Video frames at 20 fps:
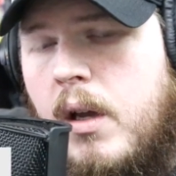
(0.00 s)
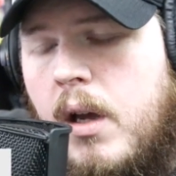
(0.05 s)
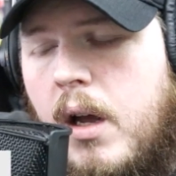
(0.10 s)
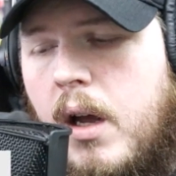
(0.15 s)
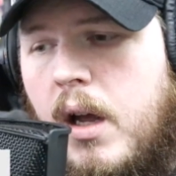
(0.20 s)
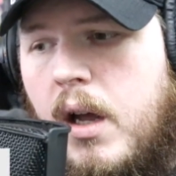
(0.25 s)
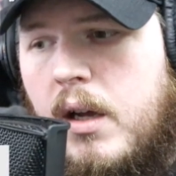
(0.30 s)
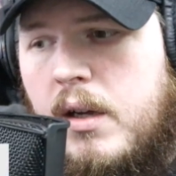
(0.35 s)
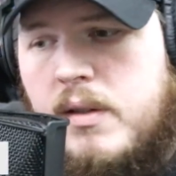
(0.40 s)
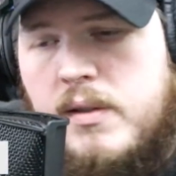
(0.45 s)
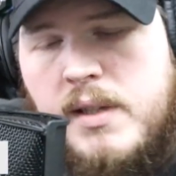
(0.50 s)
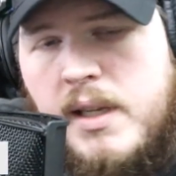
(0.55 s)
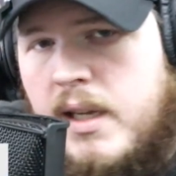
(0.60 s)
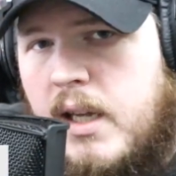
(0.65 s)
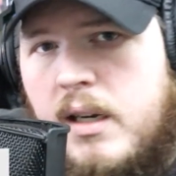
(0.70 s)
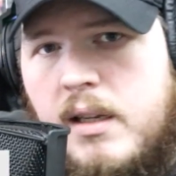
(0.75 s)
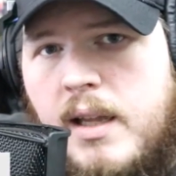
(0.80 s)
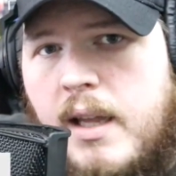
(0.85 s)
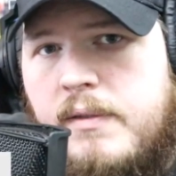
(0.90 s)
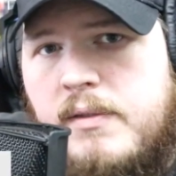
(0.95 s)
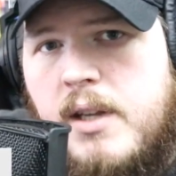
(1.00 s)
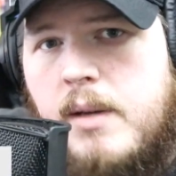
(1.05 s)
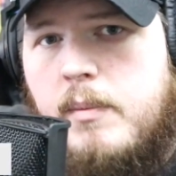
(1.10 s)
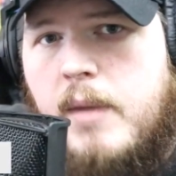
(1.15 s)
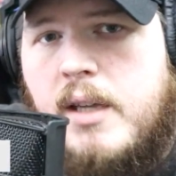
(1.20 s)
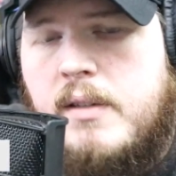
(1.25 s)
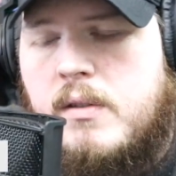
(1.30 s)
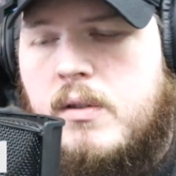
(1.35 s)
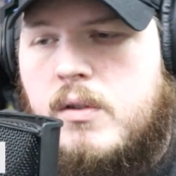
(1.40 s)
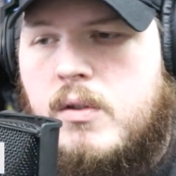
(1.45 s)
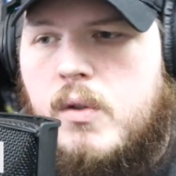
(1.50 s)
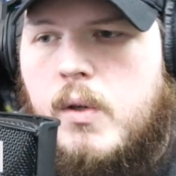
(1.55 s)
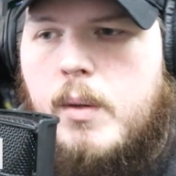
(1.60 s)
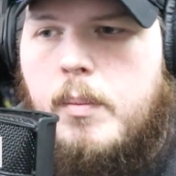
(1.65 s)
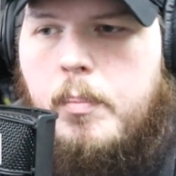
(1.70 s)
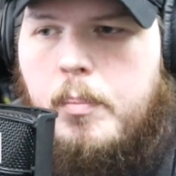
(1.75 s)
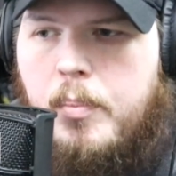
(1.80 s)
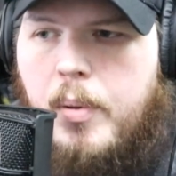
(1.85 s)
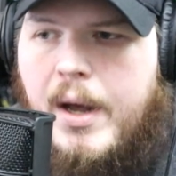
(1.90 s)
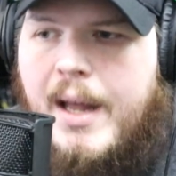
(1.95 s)
because they got a lifetime license to it,
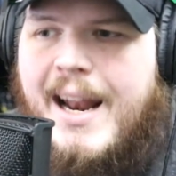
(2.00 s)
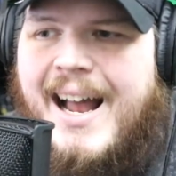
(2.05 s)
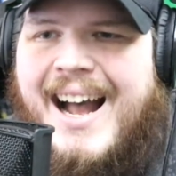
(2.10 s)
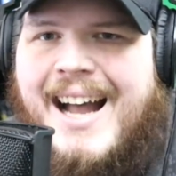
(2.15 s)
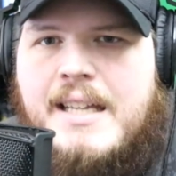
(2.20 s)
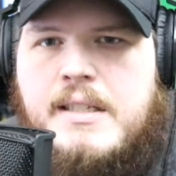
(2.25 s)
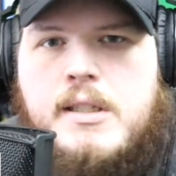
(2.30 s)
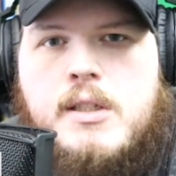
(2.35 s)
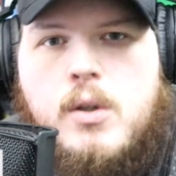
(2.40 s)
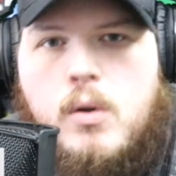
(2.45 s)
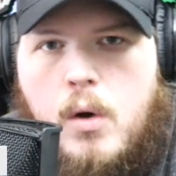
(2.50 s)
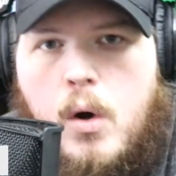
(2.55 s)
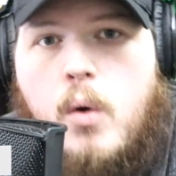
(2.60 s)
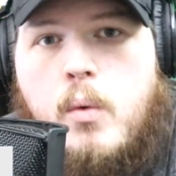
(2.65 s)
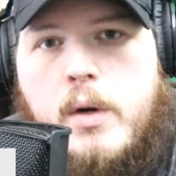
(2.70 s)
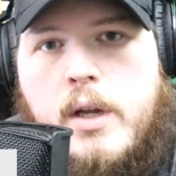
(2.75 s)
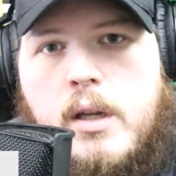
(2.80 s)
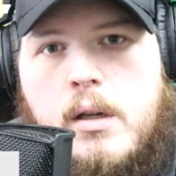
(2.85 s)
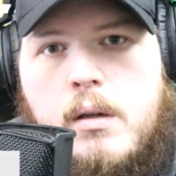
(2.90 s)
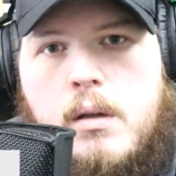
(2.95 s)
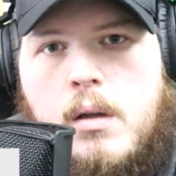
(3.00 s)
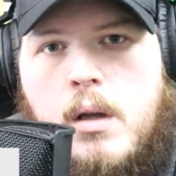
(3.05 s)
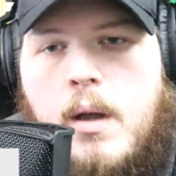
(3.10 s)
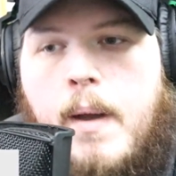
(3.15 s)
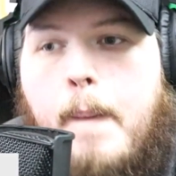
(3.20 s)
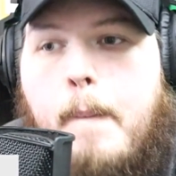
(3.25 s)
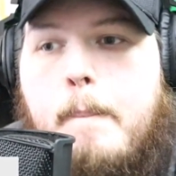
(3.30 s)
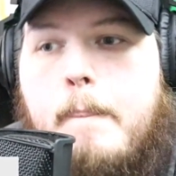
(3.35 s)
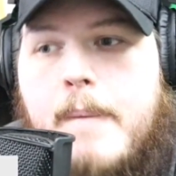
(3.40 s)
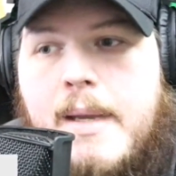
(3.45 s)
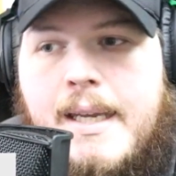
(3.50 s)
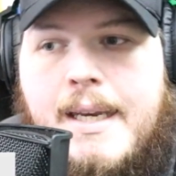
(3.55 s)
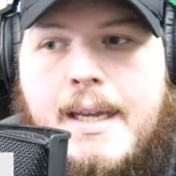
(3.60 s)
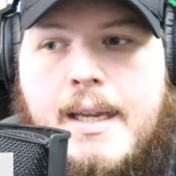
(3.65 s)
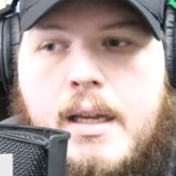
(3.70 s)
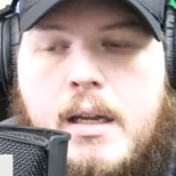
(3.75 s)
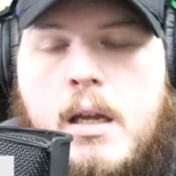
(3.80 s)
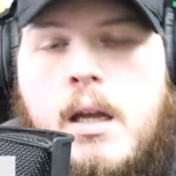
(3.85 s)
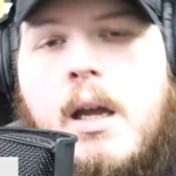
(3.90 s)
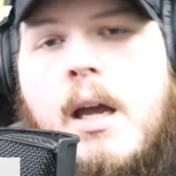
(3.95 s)
but I still own it,
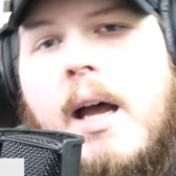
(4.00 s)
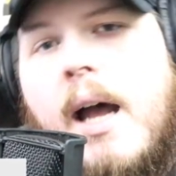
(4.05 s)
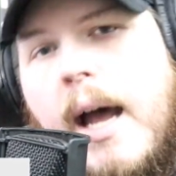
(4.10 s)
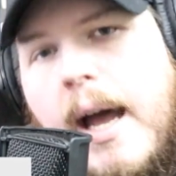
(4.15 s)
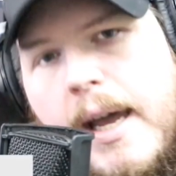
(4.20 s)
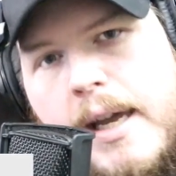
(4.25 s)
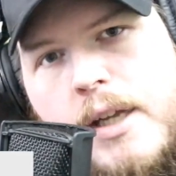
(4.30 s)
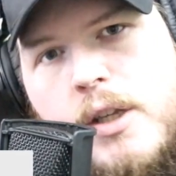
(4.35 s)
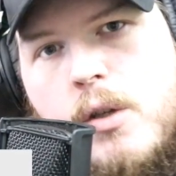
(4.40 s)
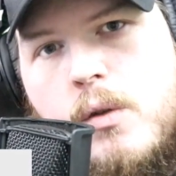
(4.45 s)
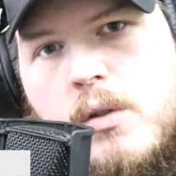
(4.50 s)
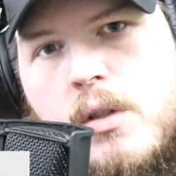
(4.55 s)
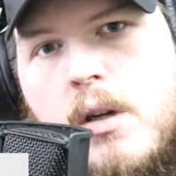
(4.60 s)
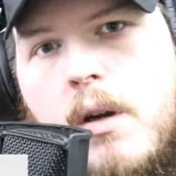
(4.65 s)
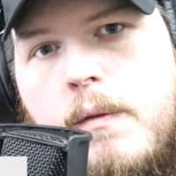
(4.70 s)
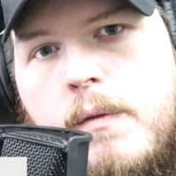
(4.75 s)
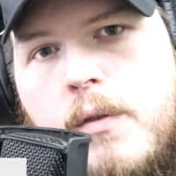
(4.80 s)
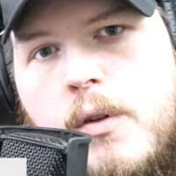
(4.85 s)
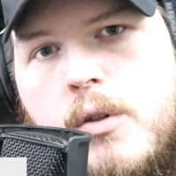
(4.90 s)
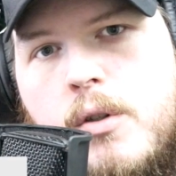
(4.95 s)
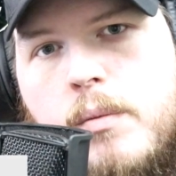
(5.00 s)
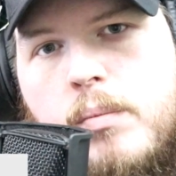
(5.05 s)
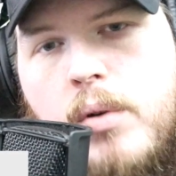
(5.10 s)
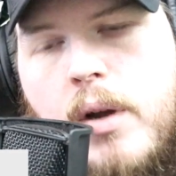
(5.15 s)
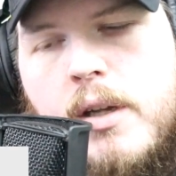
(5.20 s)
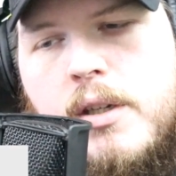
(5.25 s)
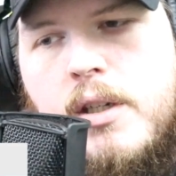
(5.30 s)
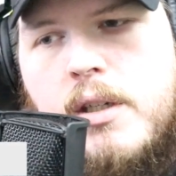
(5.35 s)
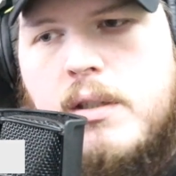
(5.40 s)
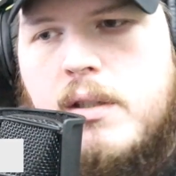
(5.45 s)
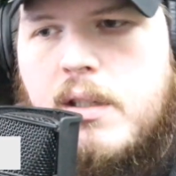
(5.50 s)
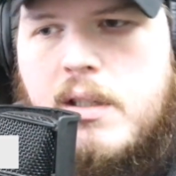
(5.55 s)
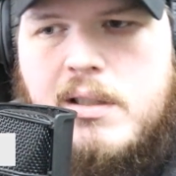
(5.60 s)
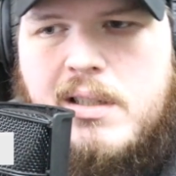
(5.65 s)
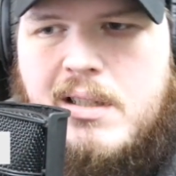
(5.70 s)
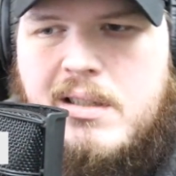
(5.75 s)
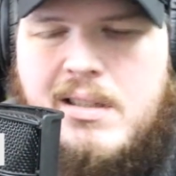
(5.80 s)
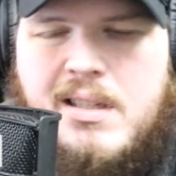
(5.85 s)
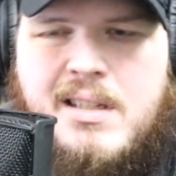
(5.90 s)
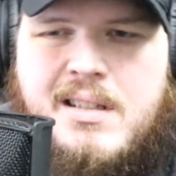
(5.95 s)
meaning I could use it on future projects, because
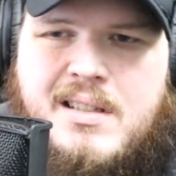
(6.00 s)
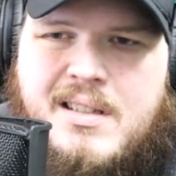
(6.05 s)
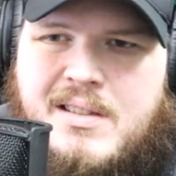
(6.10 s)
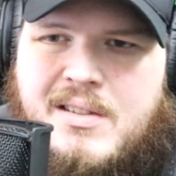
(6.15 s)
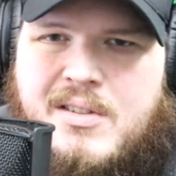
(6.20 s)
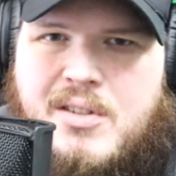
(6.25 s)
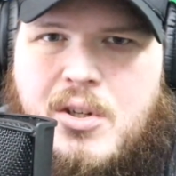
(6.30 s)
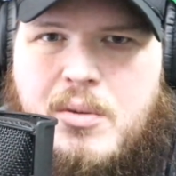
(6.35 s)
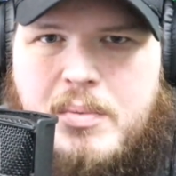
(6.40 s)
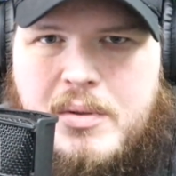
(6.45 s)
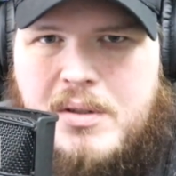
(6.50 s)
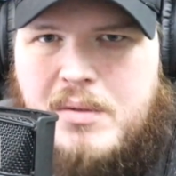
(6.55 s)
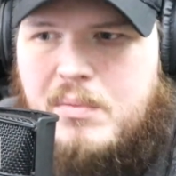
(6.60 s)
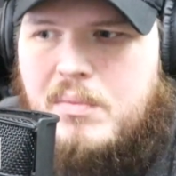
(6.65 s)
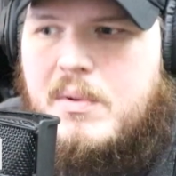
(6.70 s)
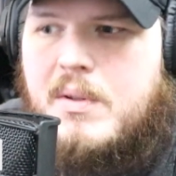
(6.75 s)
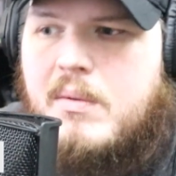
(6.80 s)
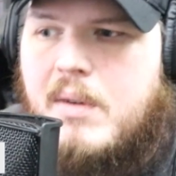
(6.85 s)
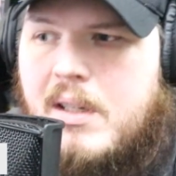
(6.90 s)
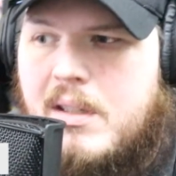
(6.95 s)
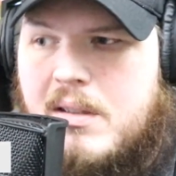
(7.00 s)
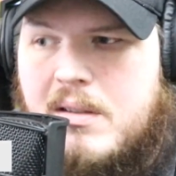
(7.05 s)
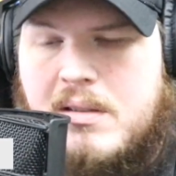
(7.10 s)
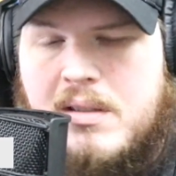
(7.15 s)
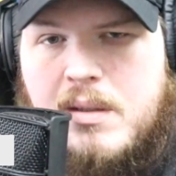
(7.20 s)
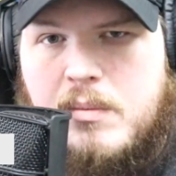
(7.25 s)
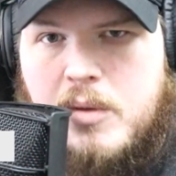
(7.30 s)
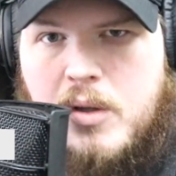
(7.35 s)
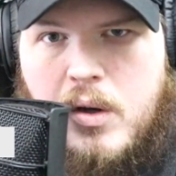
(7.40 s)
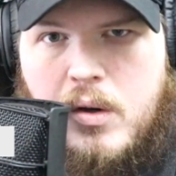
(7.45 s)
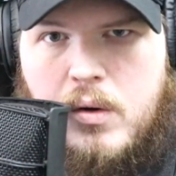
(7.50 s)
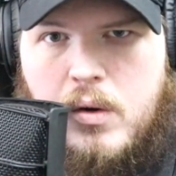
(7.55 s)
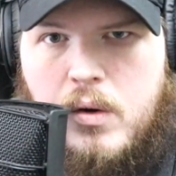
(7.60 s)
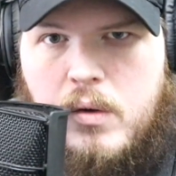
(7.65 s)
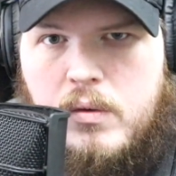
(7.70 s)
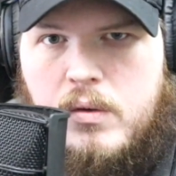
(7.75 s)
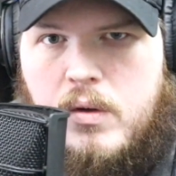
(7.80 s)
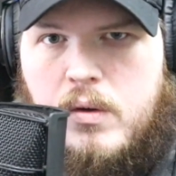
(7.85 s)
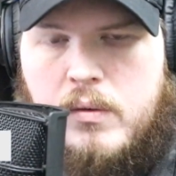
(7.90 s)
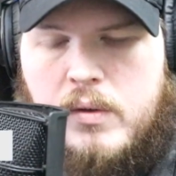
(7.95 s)
it's like stupid to rewrite the same code
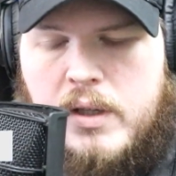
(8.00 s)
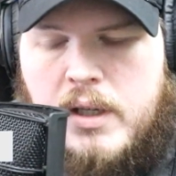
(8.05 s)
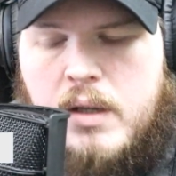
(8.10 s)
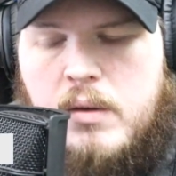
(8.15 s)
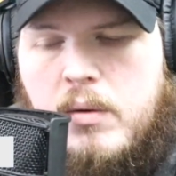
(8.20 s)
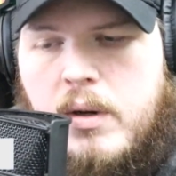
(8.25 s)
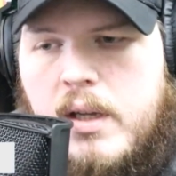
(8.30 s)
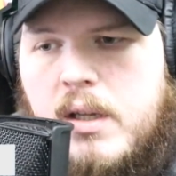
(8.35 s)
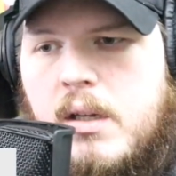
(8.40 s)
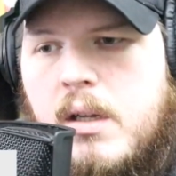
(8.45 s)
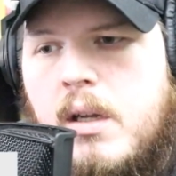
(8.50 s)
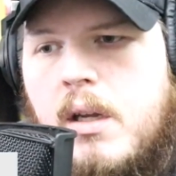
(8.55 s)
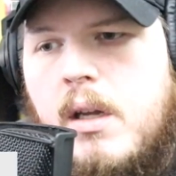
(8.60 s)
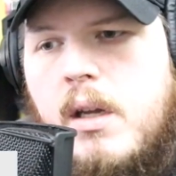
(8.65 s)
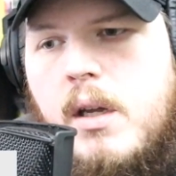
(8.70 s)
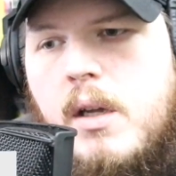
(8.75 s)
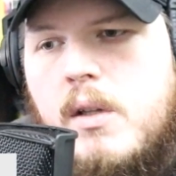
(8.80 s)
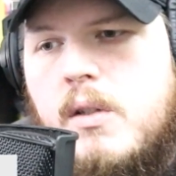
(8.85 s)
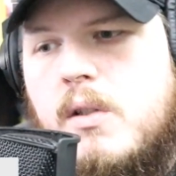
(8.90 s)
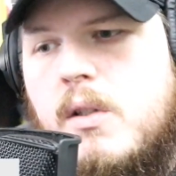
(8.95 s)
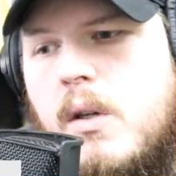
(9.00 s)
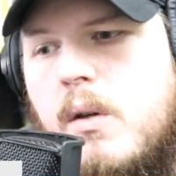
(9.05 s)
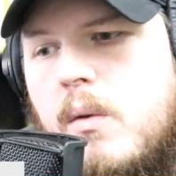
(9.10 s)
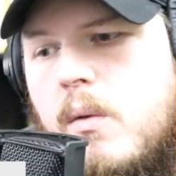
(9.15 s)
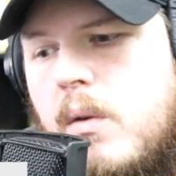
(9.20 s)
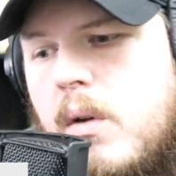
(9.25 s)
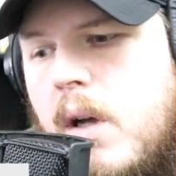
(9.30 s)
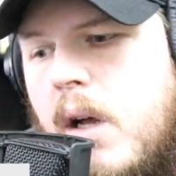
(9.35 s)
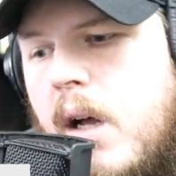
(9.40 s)
over and over again, right? So